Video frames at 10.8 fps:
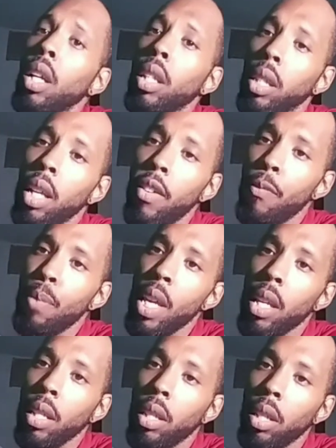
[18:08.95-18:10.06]
Love,
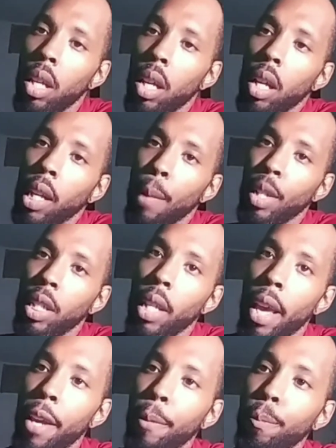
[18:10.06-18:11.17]
peace. Namaste.